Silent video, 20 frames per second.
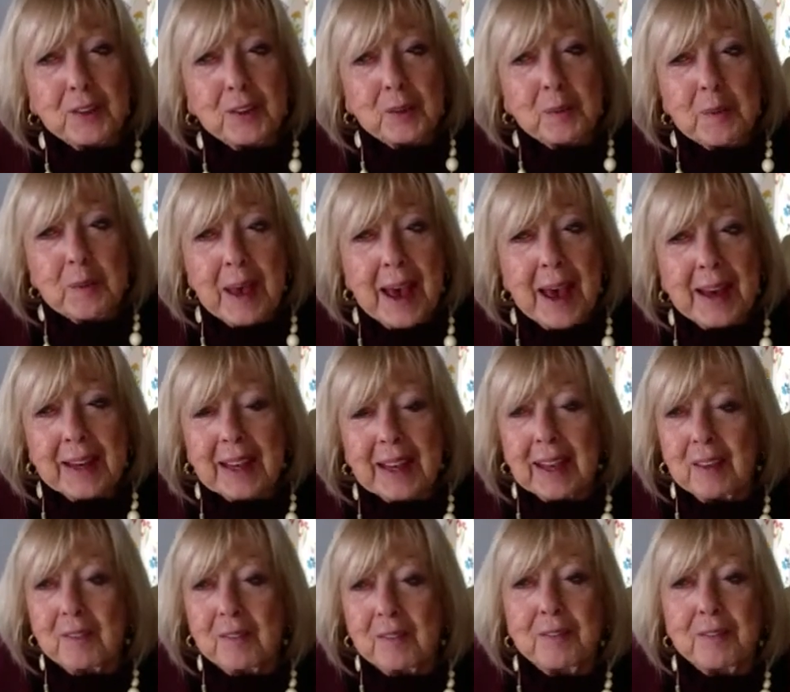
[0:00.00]
dramatic
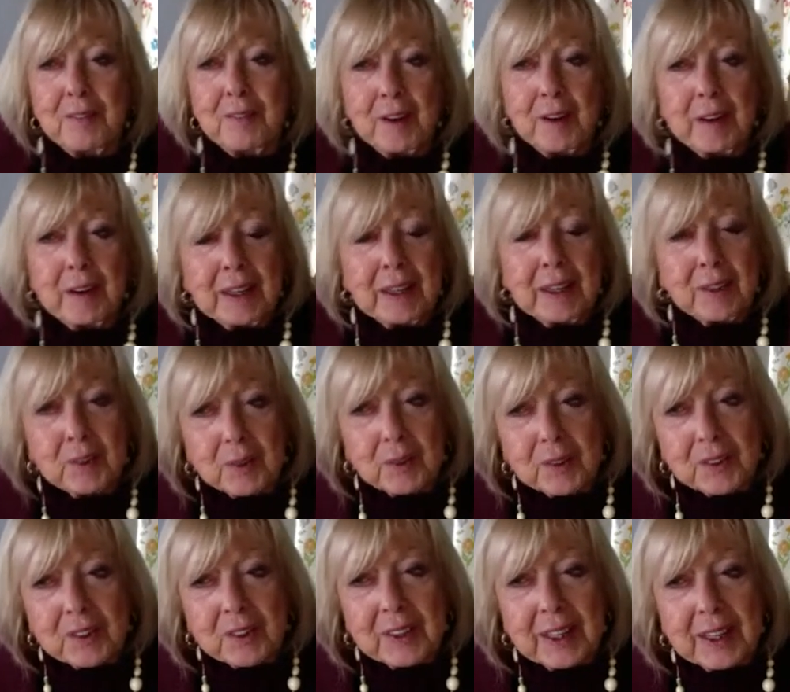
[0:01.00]
and very
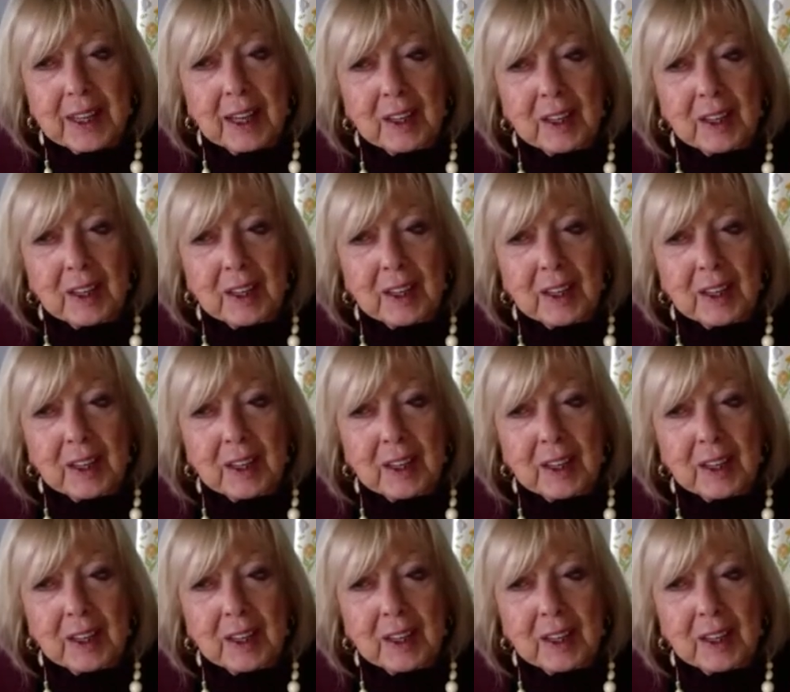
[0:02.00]
interesting,